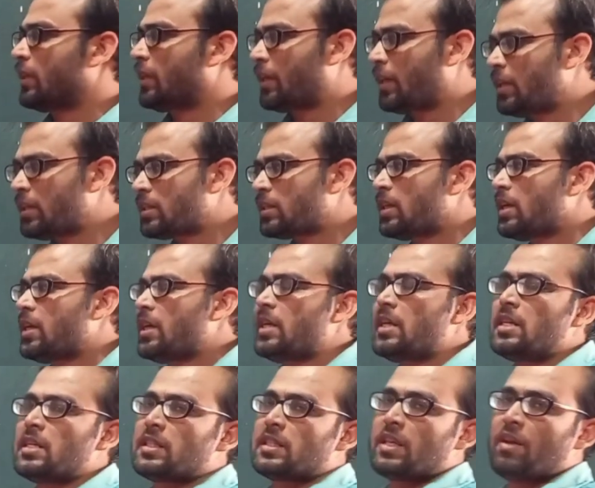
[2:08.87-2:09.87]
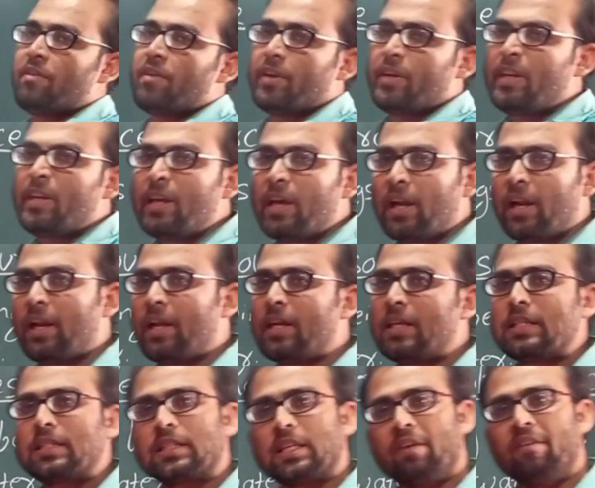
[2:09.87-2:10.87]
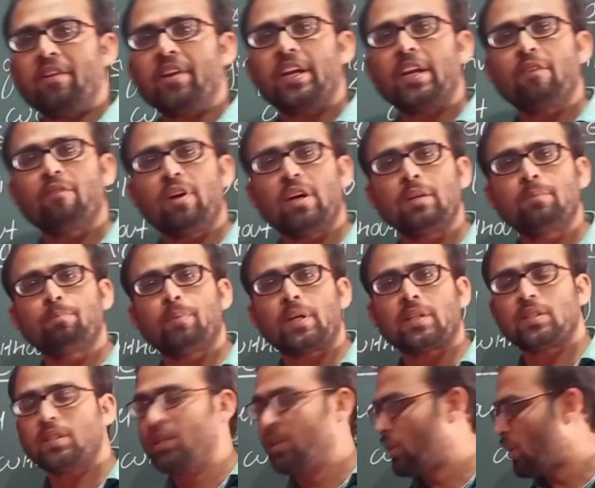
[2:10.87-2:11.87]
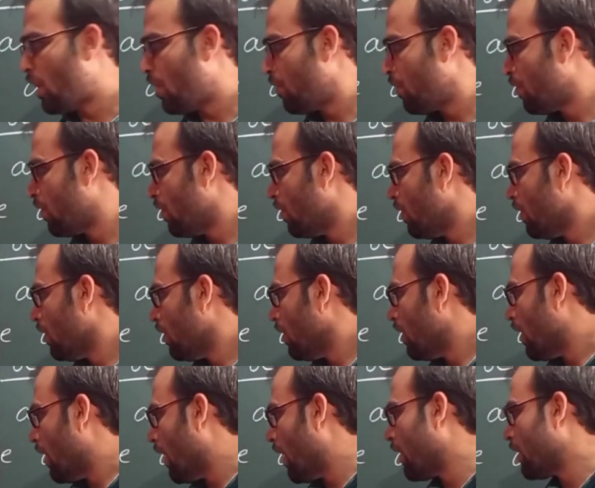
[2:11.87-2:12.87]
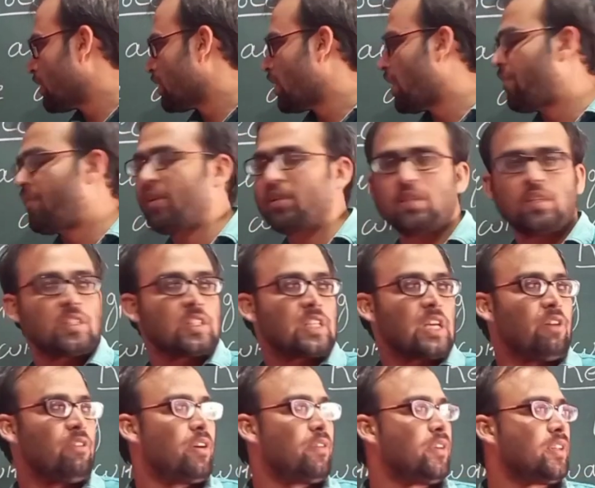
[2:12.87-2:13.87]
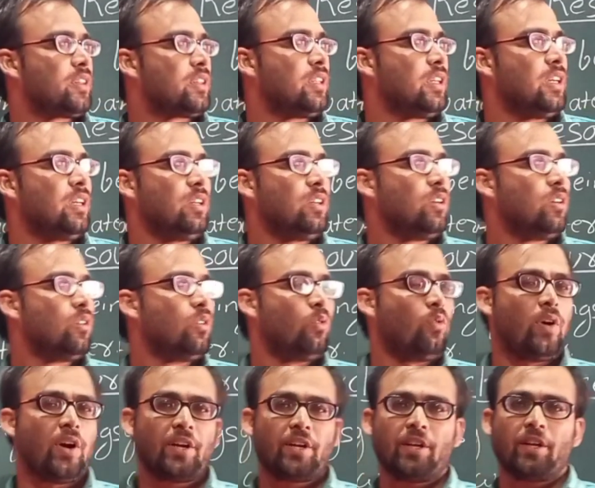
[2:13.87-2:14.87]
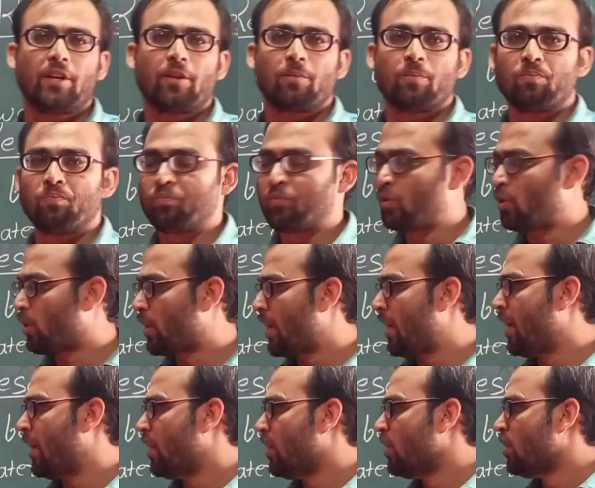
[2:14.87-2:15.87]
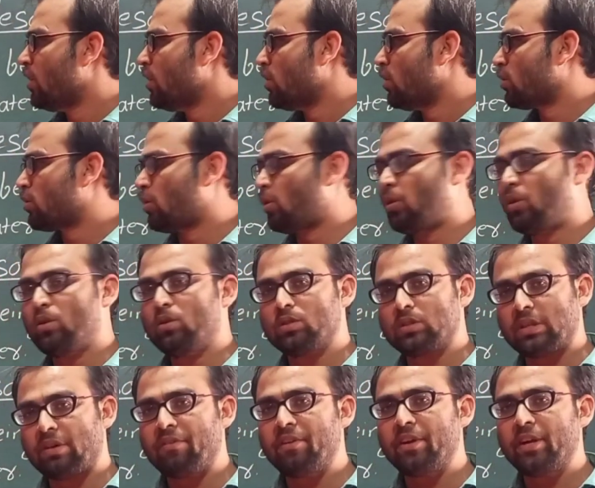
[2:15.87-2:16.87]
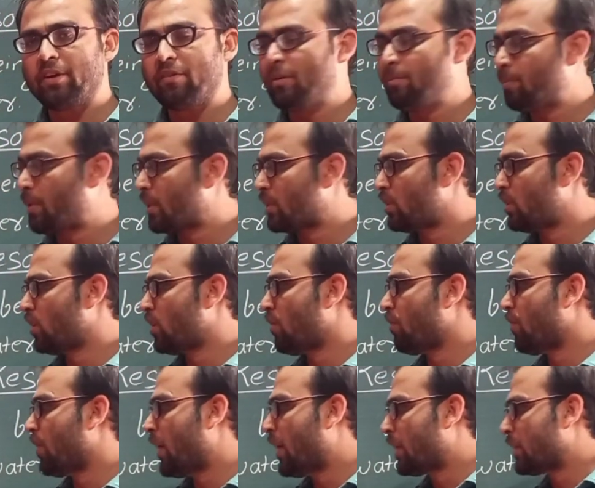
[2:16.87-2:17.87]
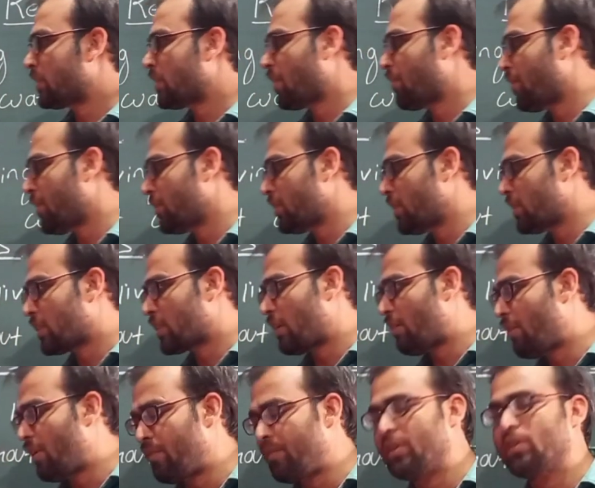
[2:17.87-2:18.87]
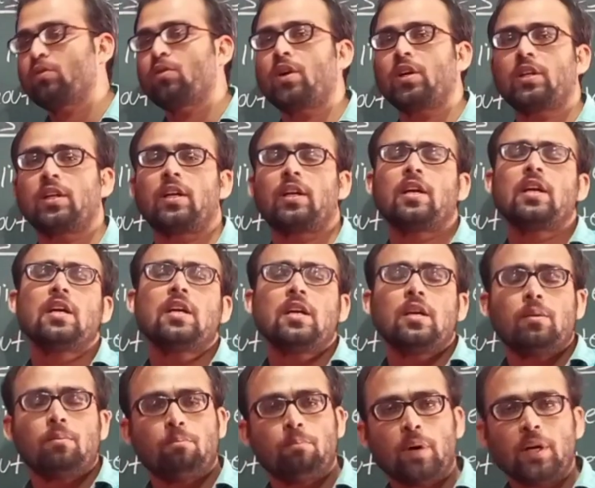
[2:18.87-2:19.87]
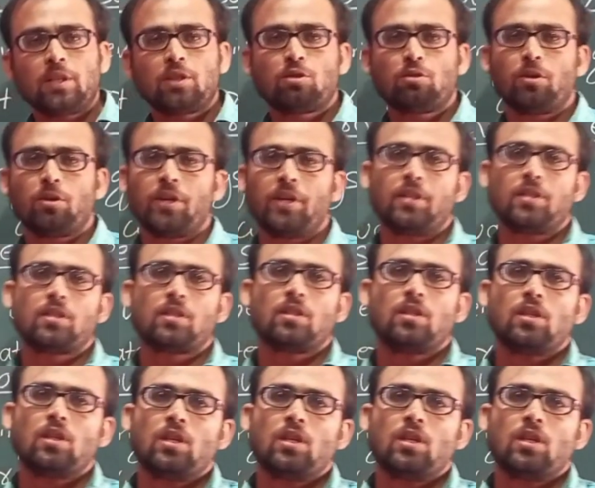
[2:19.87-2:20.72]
That is nearly 71% of earth surface is covered with the water. Okay, so 71% of earth surface is covered with water. But students,